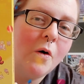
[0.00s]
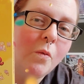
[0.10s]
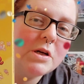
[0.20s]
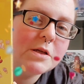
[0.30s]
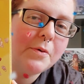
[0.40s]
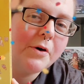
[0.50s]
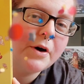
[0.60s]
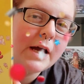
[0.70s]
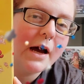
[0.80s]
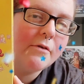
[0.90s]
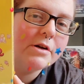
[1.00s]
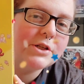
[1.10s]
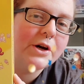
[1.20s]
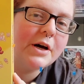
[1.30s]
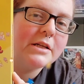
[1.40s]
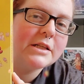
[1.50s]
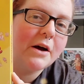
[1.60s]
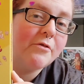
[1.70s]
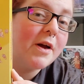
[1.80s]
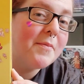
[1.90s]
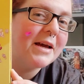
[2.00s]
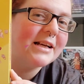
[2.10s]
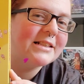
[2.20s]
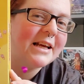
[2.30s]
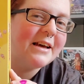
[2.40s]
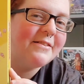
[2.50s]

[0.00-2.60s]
Wonder Boy Returns Remix.